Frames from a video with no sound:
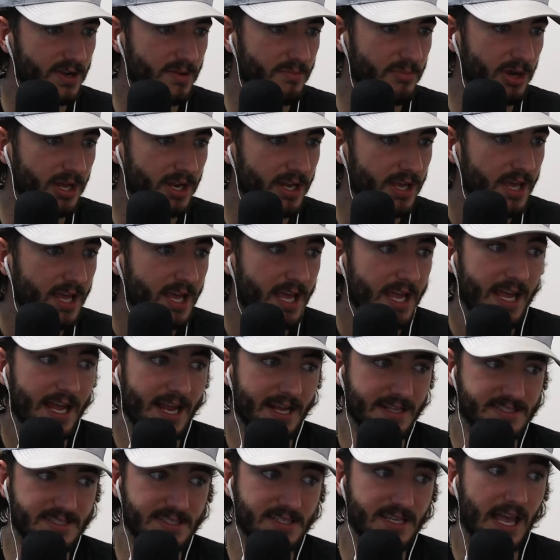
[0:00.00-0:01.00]
But
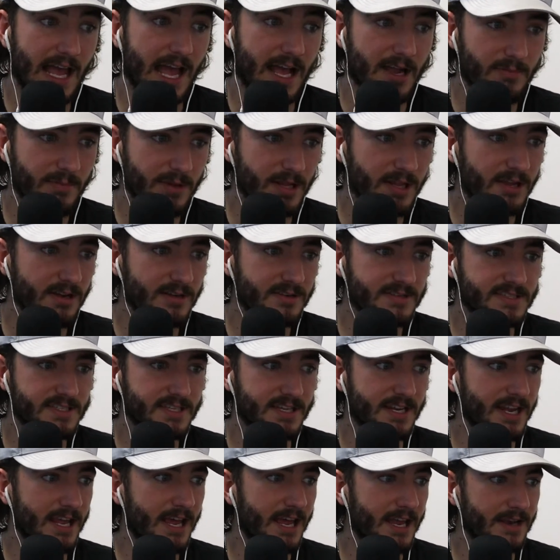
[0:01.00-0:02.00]
it's
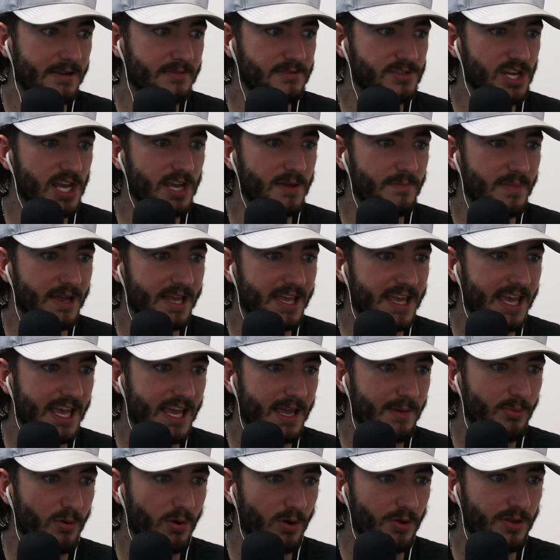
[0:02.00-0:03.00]
Ekman-Larsson and Jake
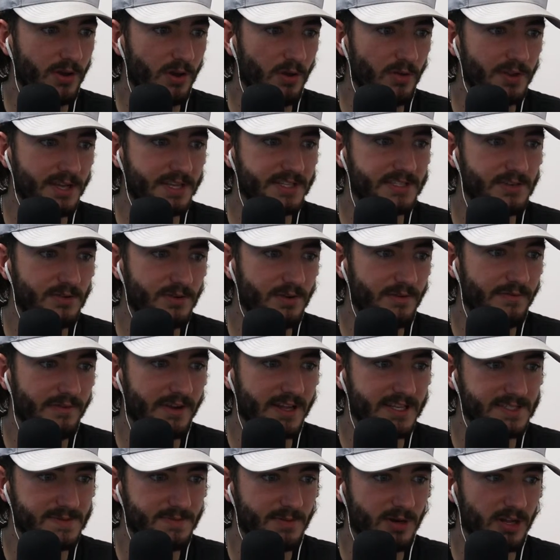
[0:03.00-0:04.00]
McCabe who are the only two
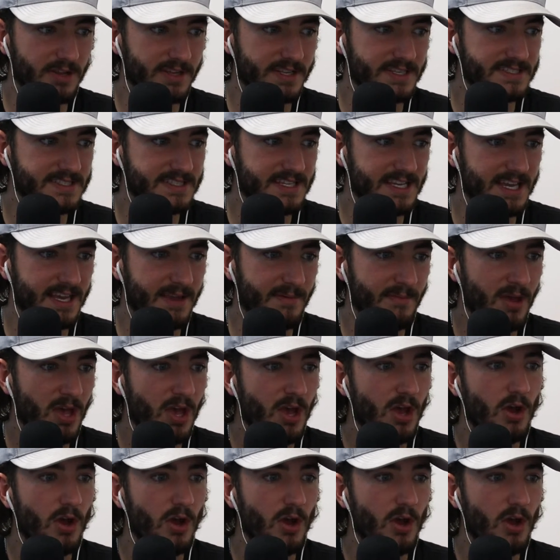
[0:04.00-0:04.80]
defensemen on this team